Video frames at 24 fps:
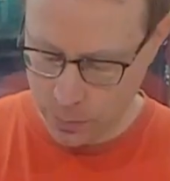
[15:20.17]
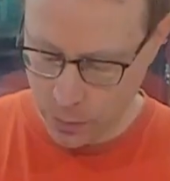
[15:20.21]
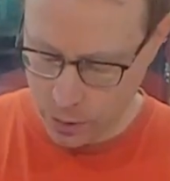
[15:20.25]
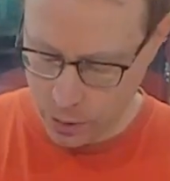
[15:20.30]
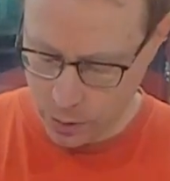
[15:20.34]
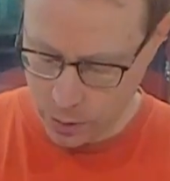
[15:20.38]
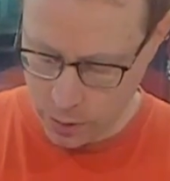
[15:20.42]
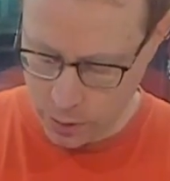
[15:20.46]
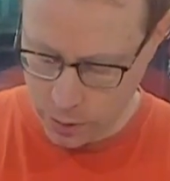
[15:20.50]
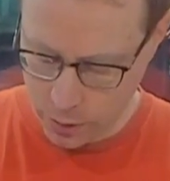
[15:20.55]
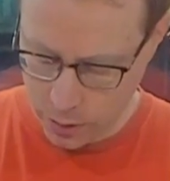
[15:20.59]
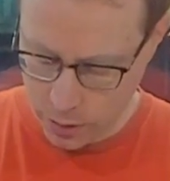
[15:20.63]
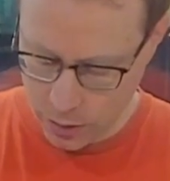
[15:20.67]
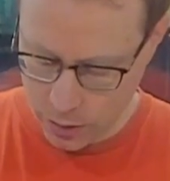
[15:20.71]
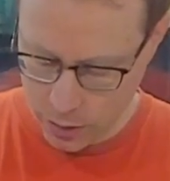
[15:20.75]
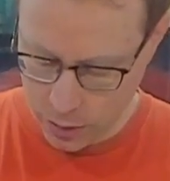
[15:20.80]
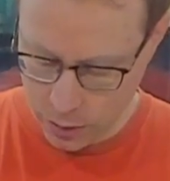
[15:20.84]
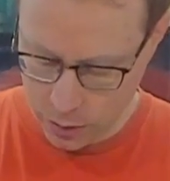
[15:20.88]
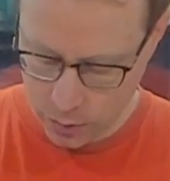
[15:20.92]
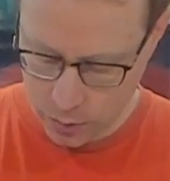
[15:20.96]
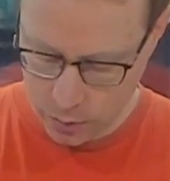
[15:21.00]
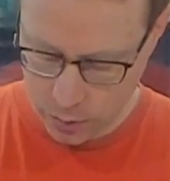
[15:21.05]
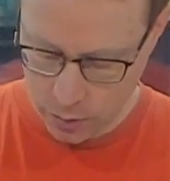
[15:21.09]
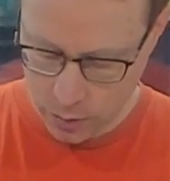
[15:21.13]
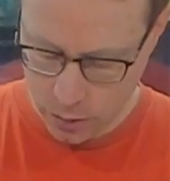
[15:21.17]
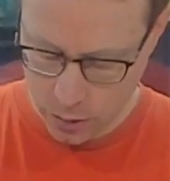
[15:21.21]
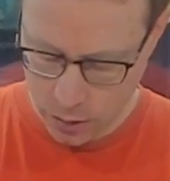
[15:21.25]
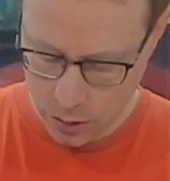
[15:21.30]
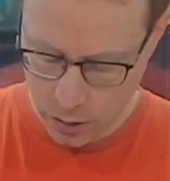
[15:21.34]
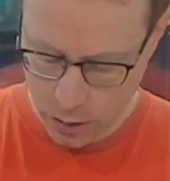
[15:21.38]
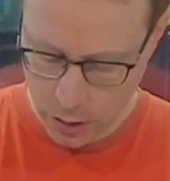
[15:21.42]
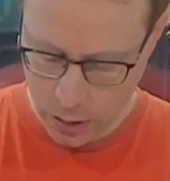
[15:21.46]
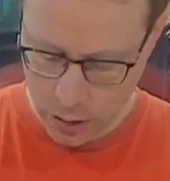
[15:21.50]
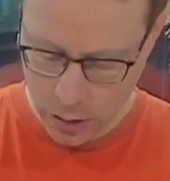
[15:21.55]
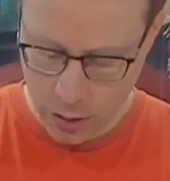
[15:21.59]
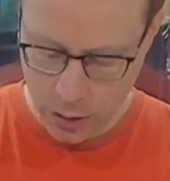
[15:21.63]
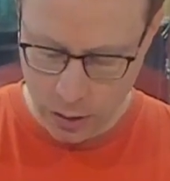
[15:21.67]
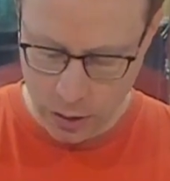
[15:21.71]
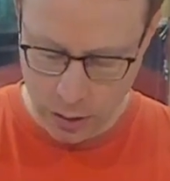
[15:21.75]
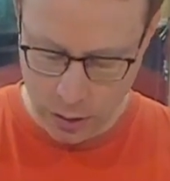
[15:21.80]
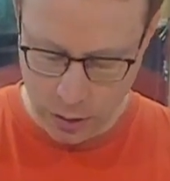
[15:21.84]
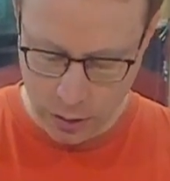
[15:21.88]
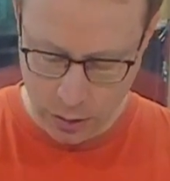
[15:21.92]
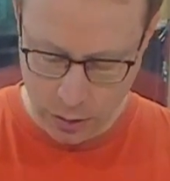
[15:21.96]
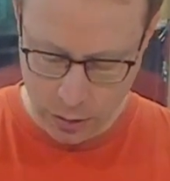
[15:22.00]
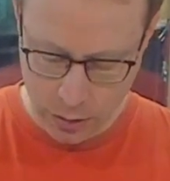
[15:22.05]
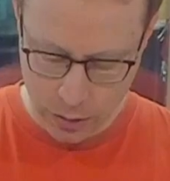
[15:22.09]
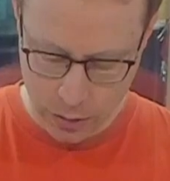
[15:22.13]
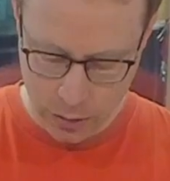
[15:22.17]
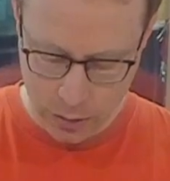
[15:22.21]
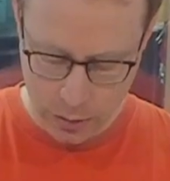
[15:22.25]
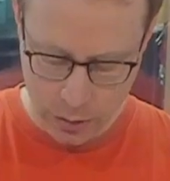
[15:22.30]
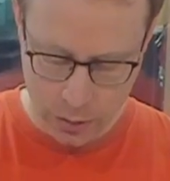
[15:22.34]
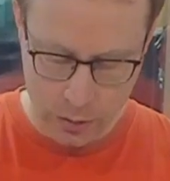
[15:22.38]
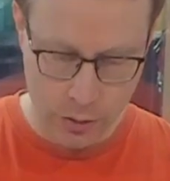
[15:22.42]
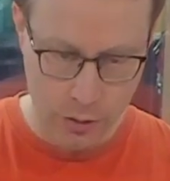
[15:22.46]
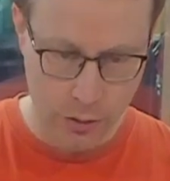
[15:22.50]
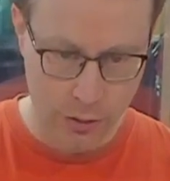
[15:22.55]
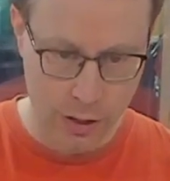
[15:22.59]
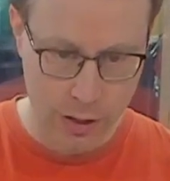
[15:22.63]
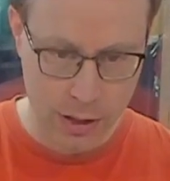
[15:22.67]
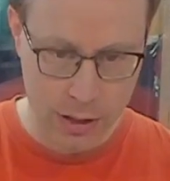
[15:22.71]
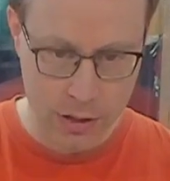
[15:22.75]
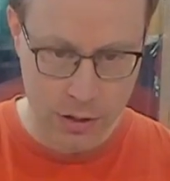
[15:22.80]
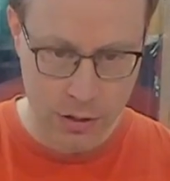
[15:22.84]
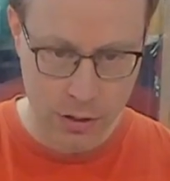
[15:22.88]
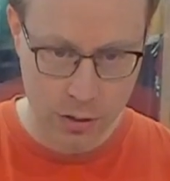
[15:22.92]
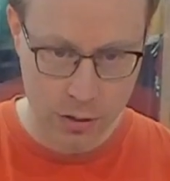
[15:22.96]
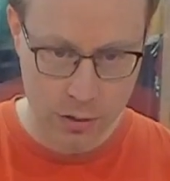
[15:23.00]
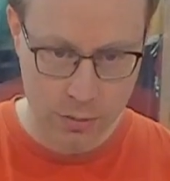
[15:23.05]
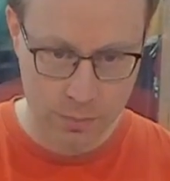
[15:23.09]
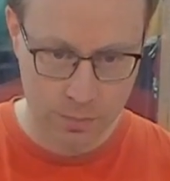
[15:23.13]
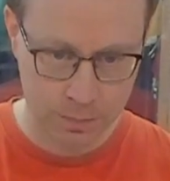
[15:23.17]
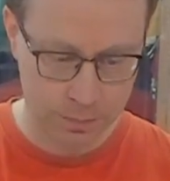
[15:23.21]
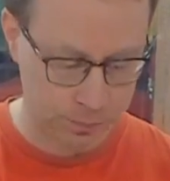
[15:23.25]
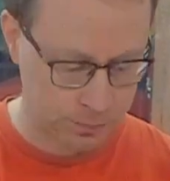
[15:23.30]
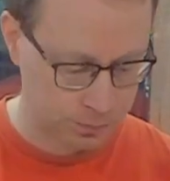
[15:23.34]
earlier, the registers,